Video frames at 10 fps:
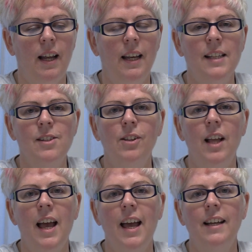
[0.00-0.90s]
a
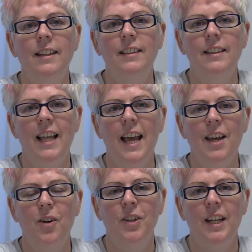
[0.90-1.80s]
little egg
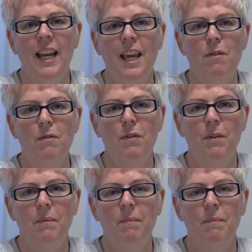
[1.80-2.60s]
lay on a leaf.